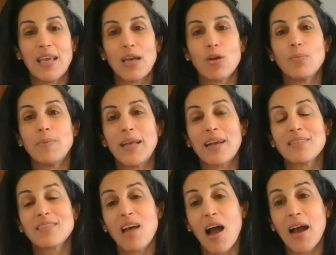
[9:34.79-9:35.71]
it could be
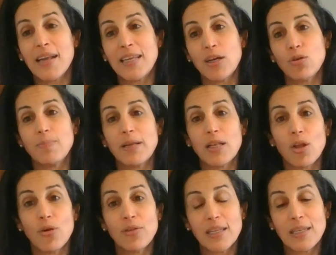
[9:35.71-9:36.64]
anxiety, it could be
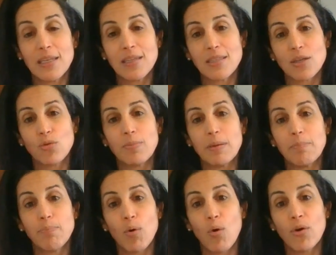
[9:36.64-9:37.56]
loneliness, it could be
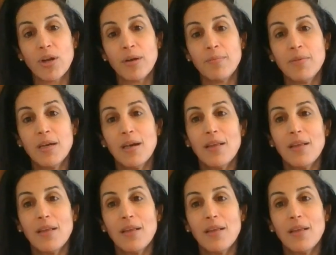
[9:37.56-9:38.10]
boredom.